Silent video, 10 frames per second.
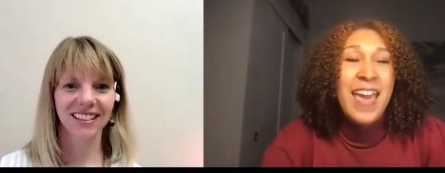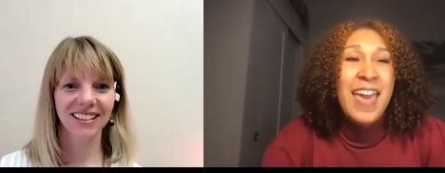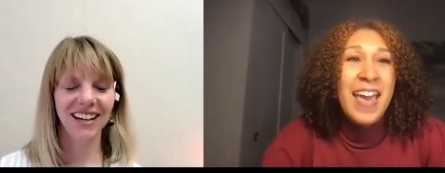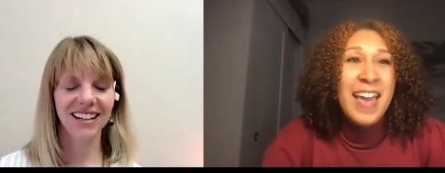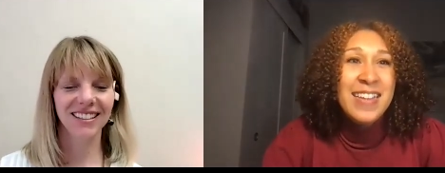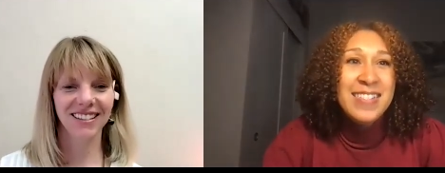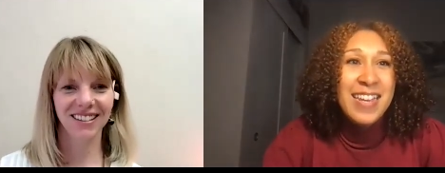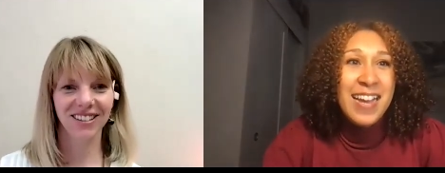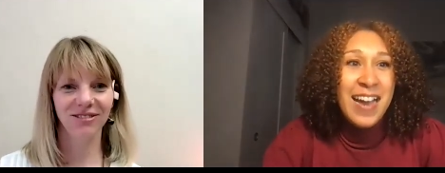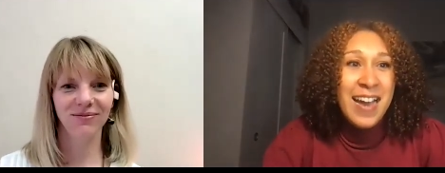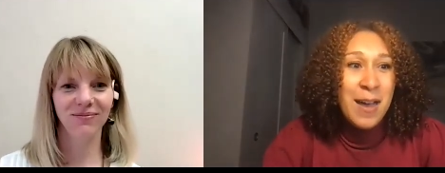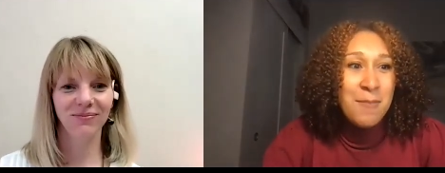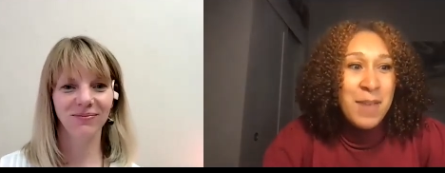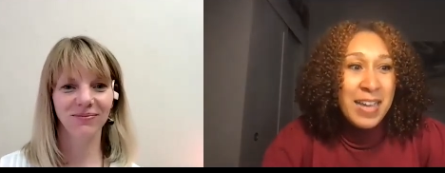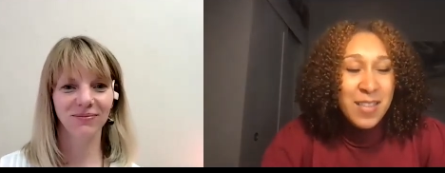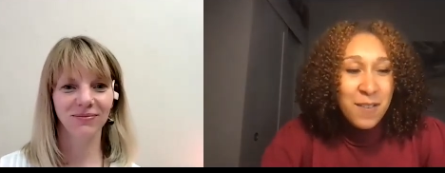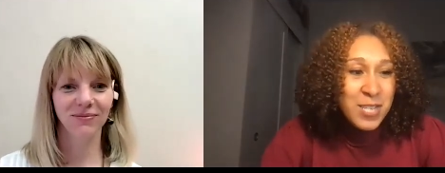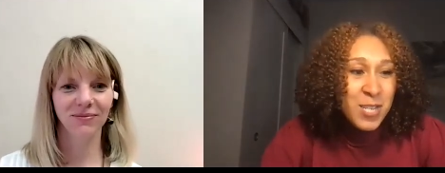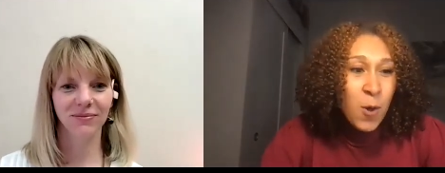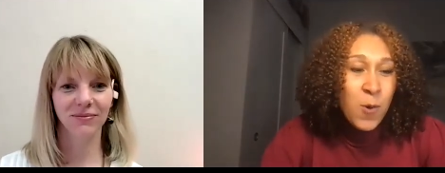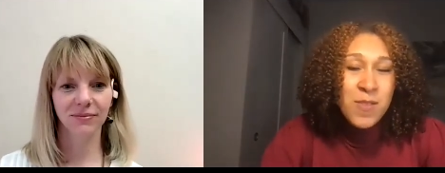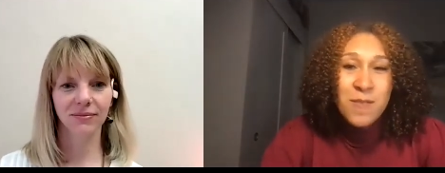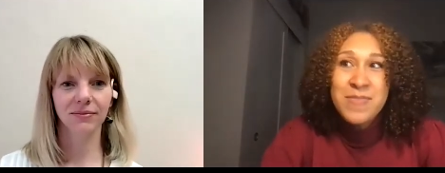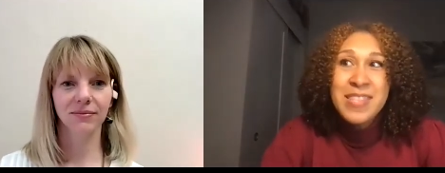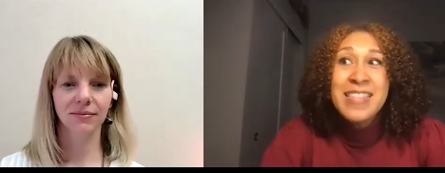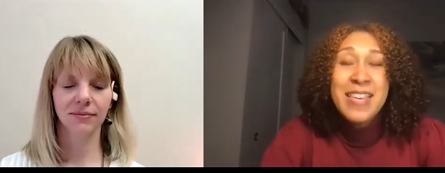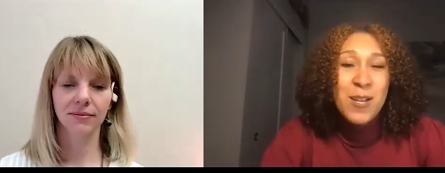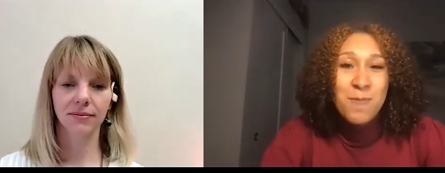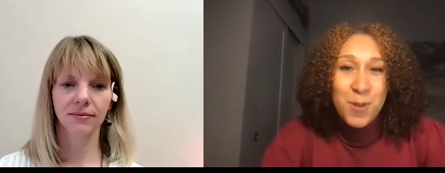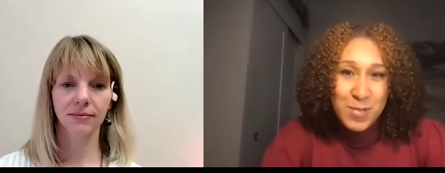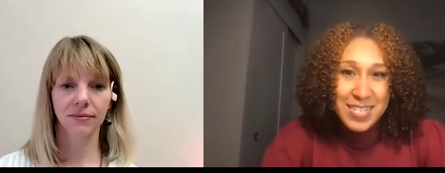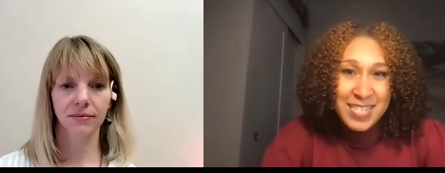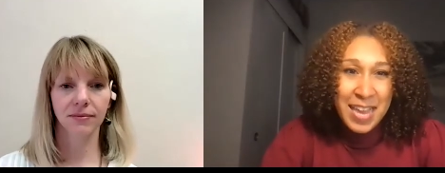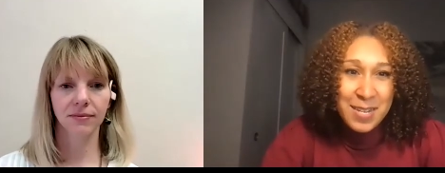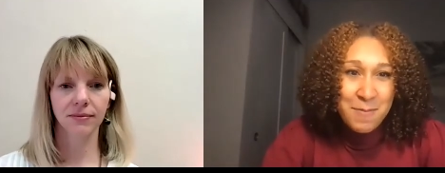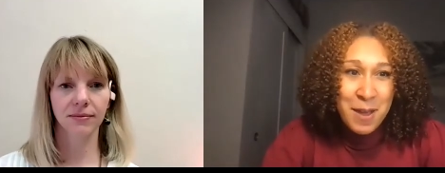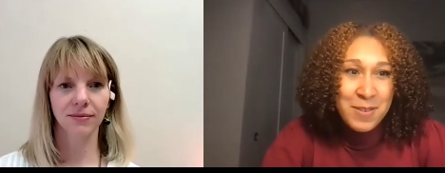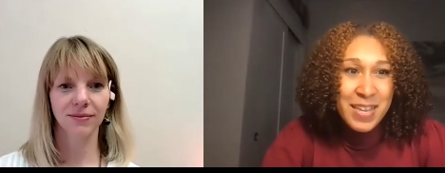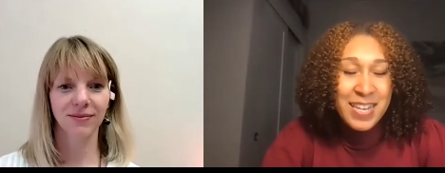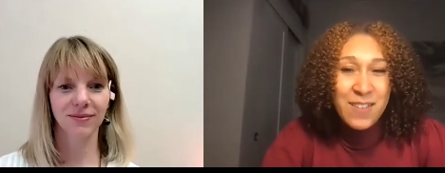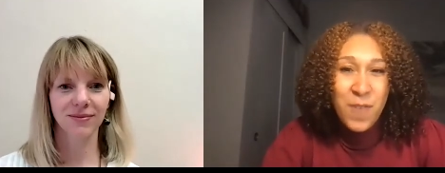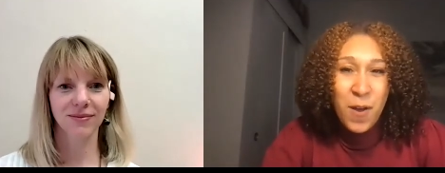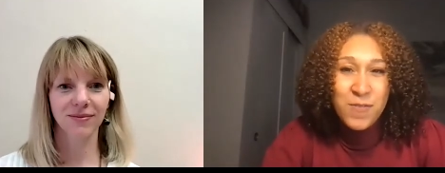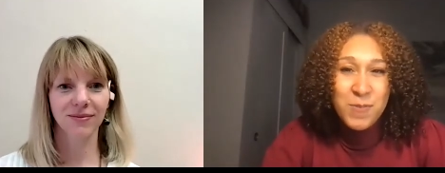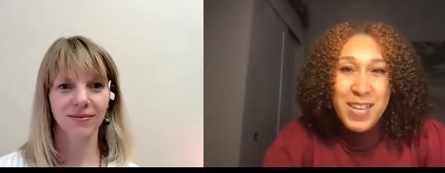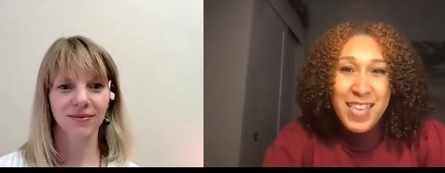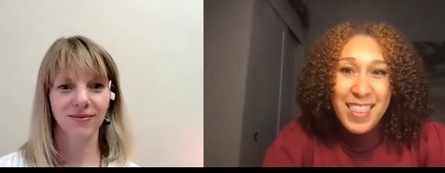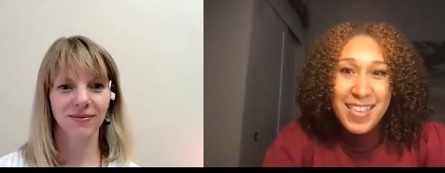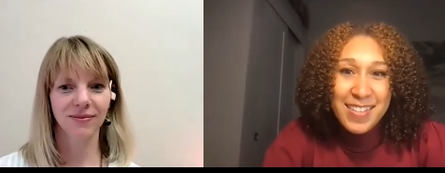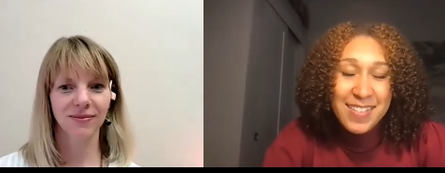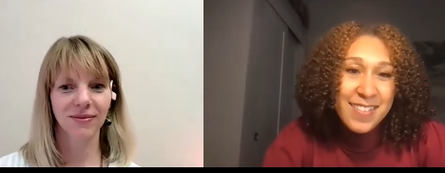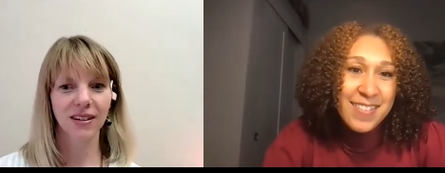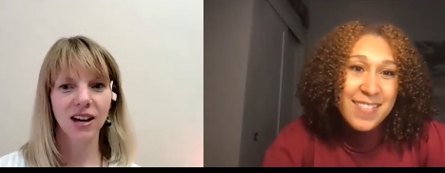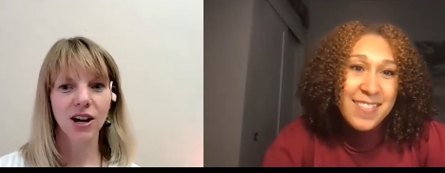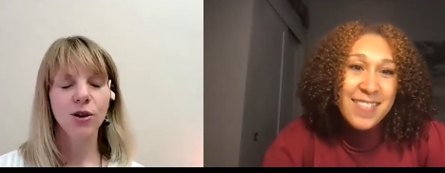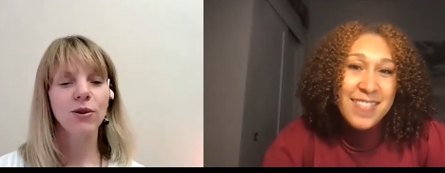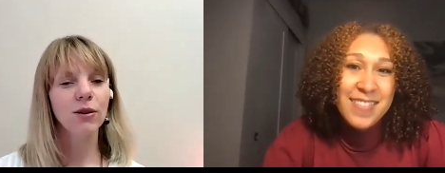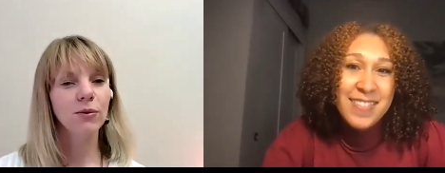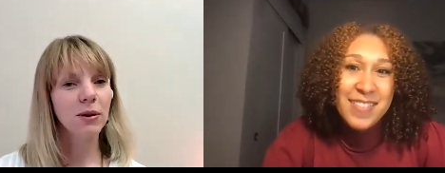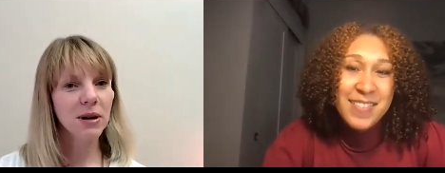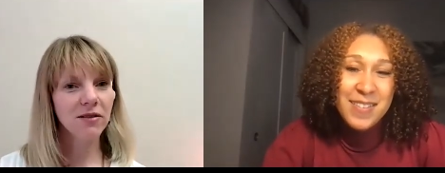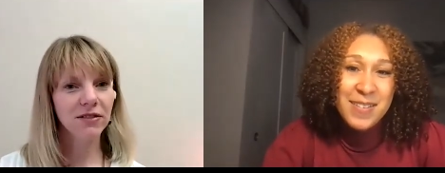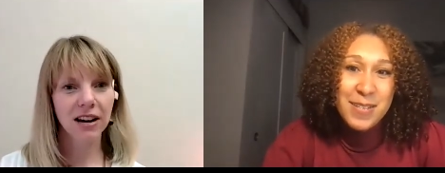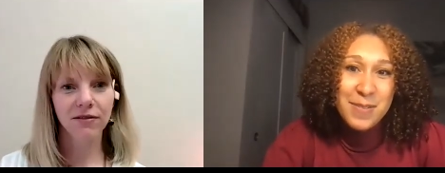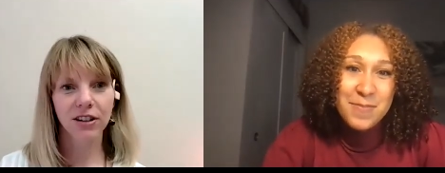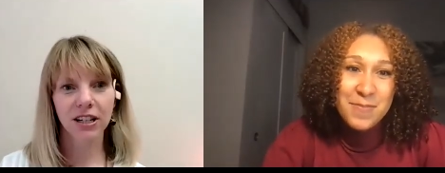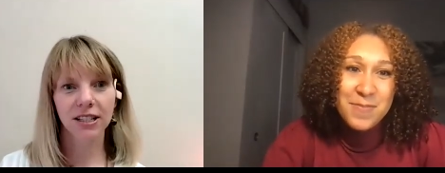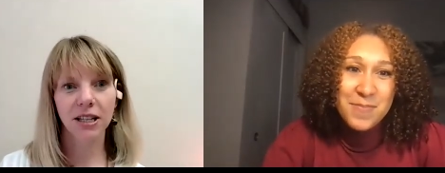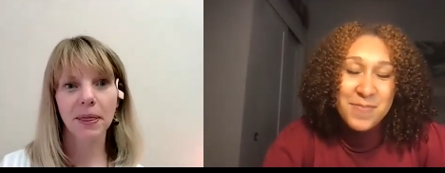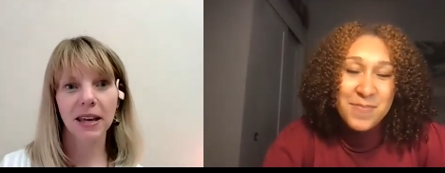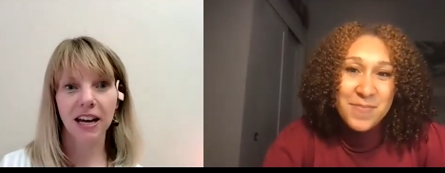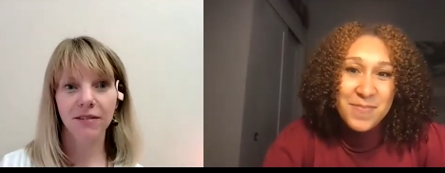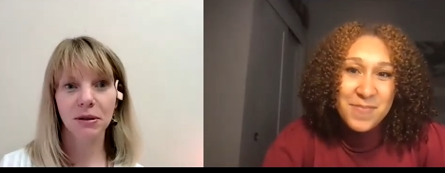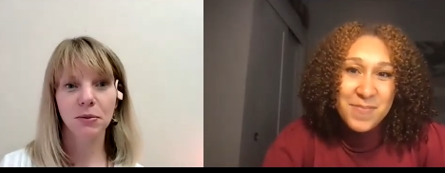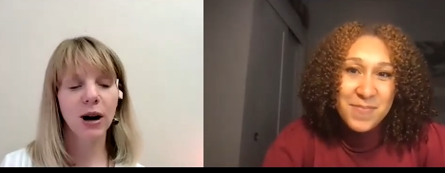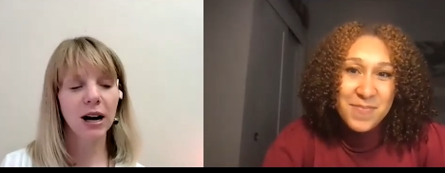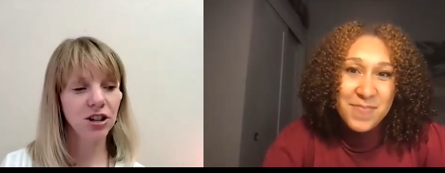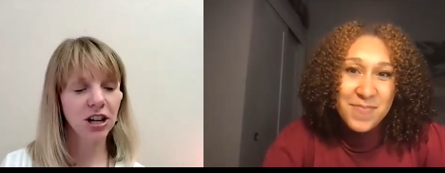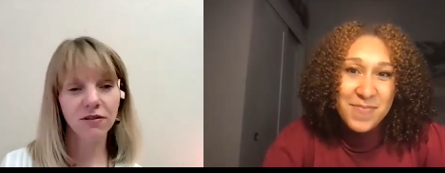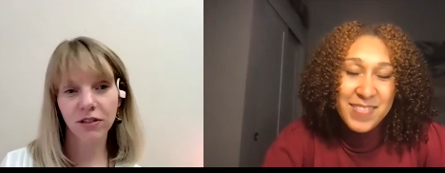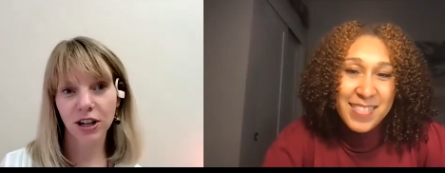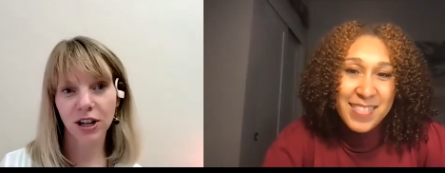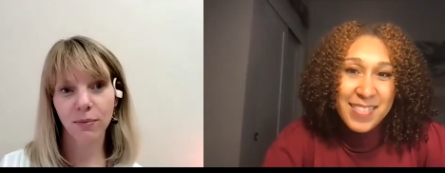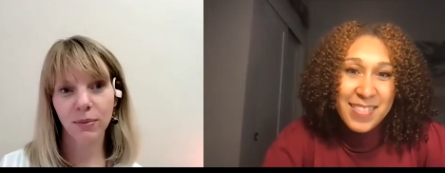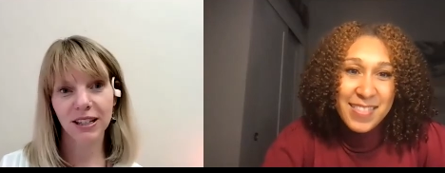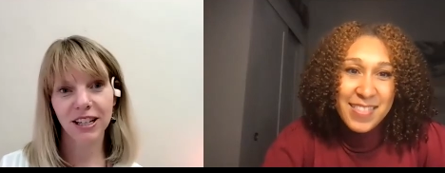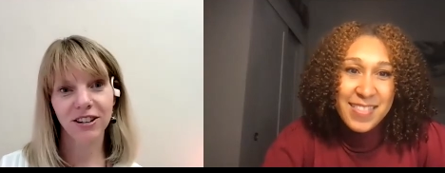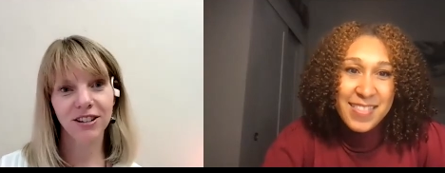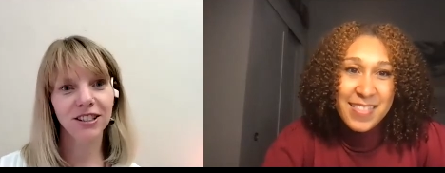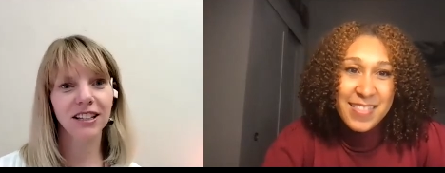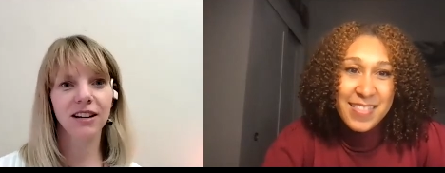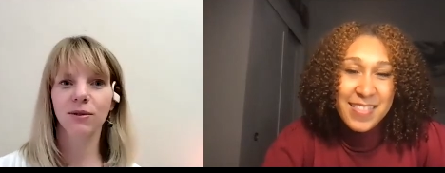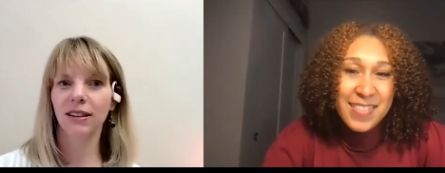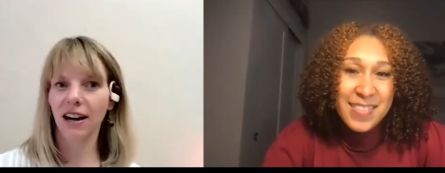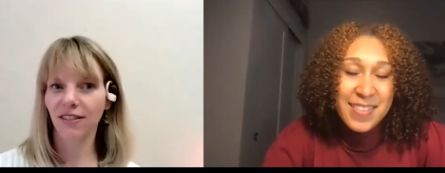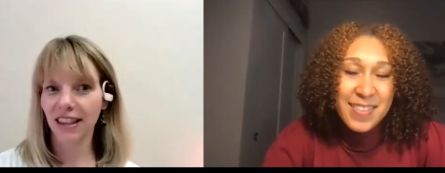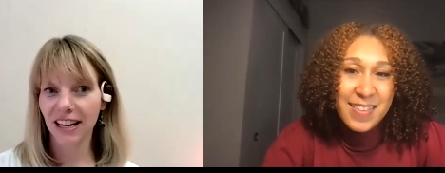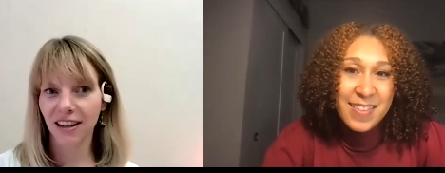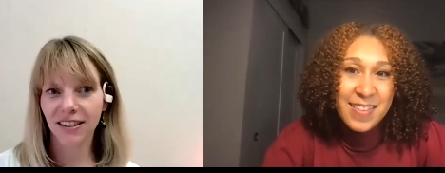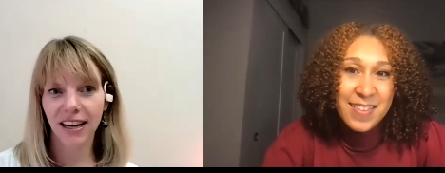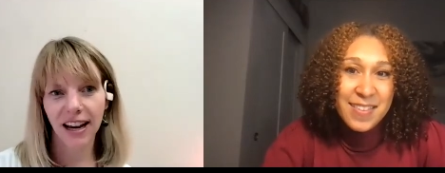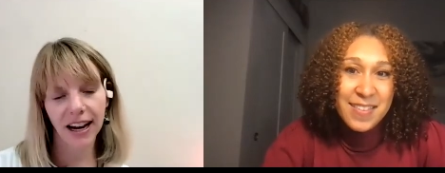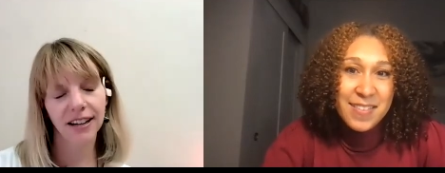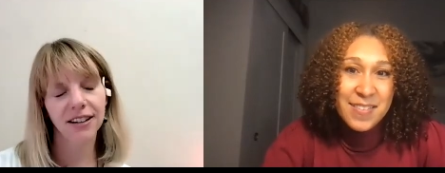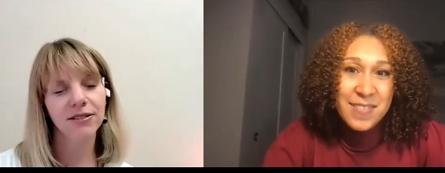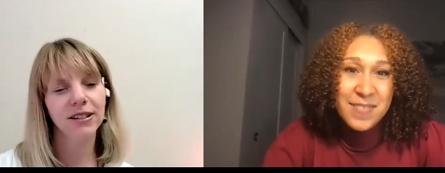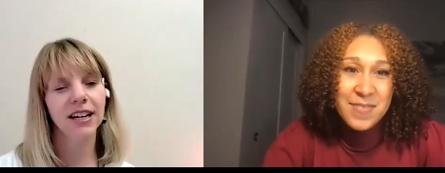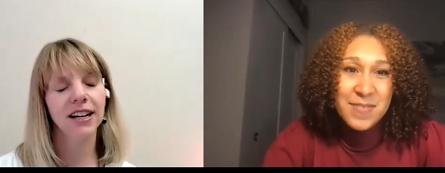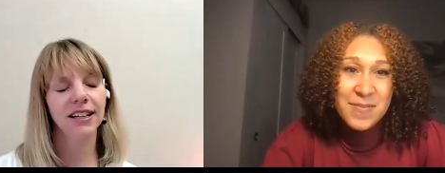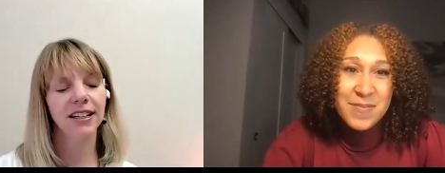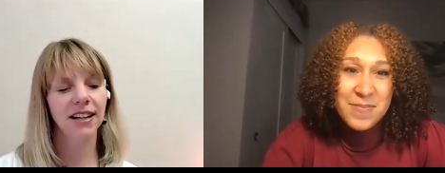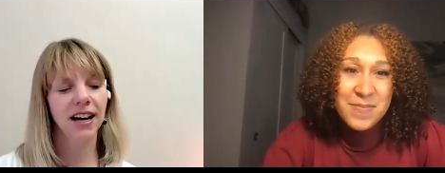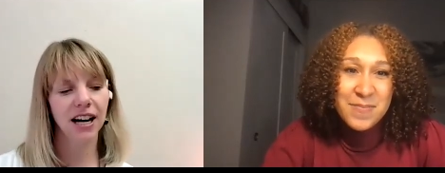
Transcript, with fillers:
Speaker 1: And yes. um, I'd love to know the thing that you're most excited about getting involved with.
Speaker 2: Well, Women of Denver is something I've been watching for a couple of years. And with everything else I had going on,